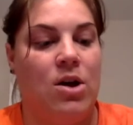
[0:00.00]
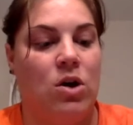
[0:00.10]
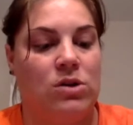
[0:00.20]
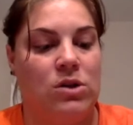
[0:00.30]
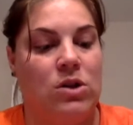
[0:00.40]

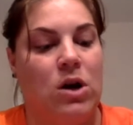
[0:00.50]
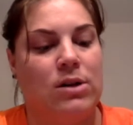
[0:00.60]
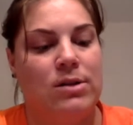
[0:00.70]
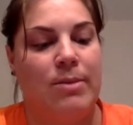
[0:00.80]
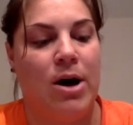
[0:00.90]
also
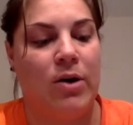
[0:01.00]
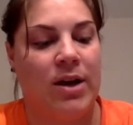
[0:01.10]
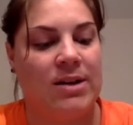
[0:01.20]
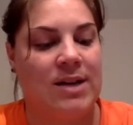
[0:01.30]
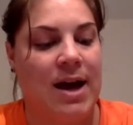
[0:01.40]
talks about
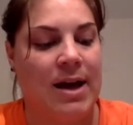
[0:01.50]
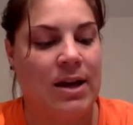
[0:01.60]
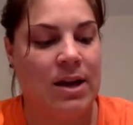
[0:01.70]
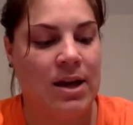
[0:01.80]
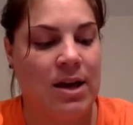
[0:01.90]

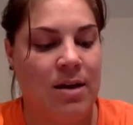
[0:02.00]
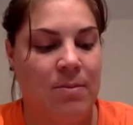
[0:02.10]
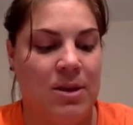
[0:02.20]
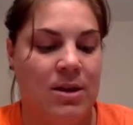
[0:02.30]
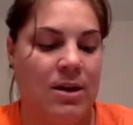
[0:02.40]
anxiety,
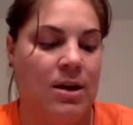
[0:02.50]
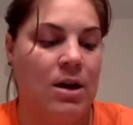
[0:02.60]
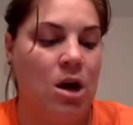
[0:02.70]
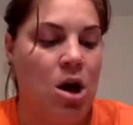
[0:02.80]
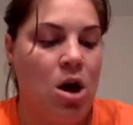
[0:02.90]
empathy,